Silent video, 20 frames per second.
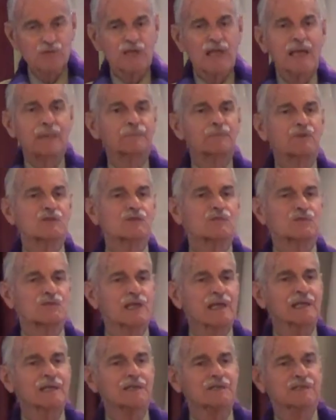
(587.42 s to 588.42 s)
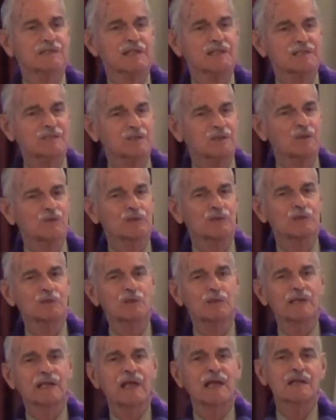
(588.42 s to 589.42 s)
chapters of Genesis to the
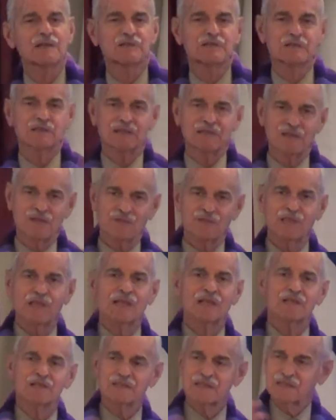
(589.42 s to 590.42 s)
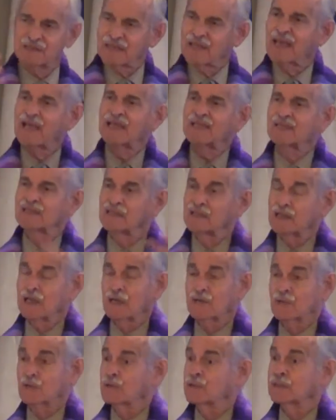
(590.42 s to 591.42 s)
creation of this and that and the
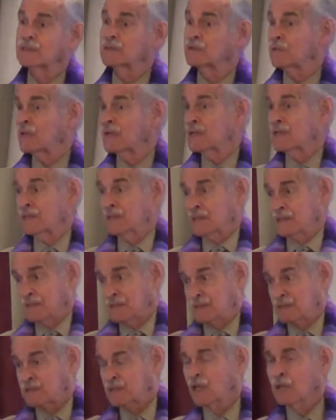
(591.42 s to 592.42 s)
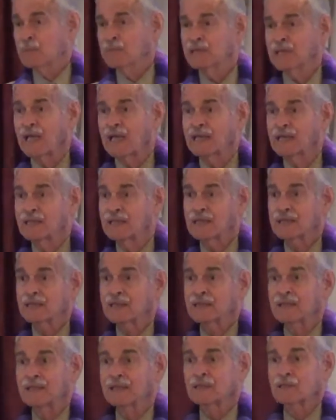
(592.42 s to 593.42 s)
other, and
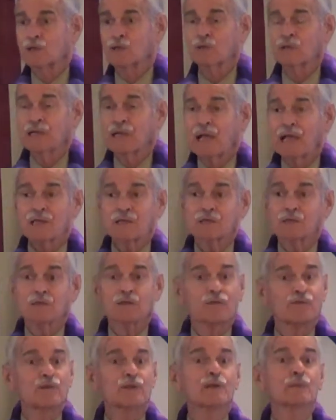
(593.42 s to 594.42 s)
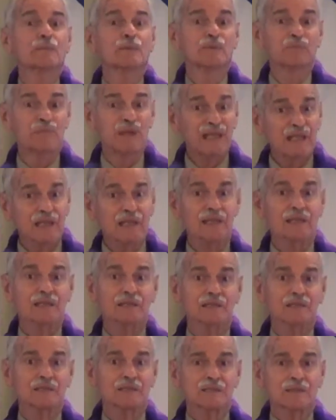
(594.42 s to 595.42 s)
culminating in the creation of human
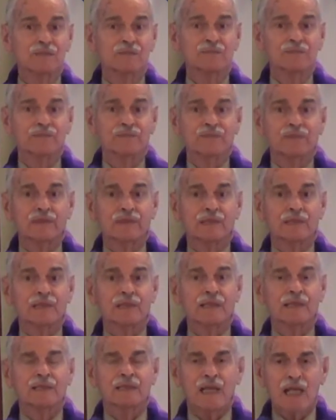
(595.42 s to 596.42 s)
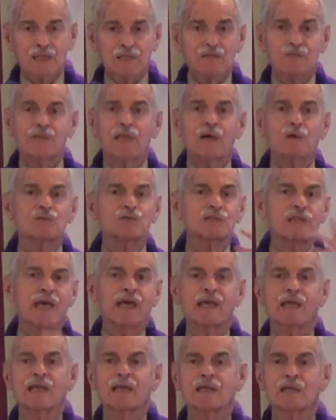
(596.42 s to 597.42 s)
beings, In each of those
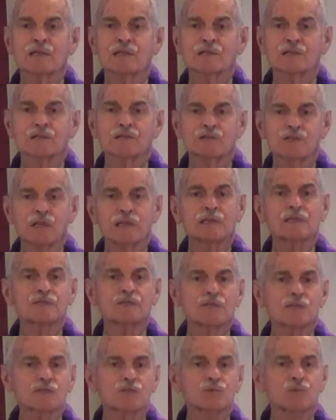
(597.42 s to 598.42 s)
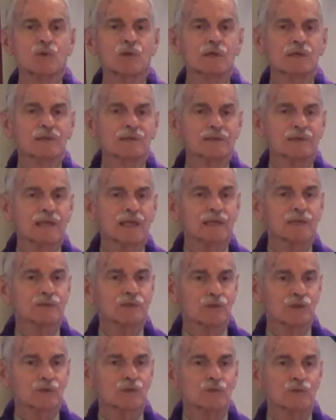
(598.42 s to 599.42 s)
days in Genesis 1 and
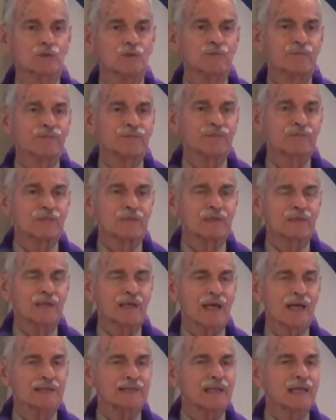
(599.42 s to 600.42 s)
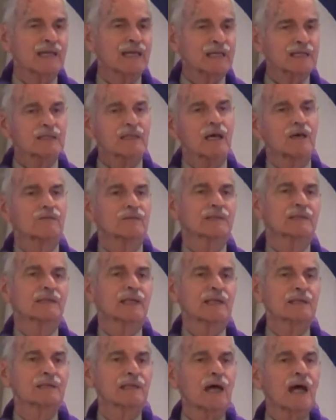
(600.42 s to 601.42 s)
2, at the end of it,
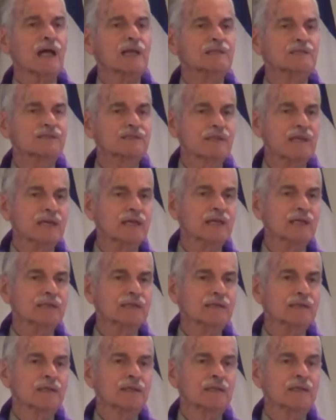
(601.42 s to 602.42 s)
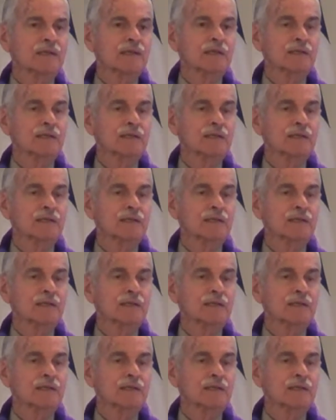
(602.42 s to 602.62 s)
and God said,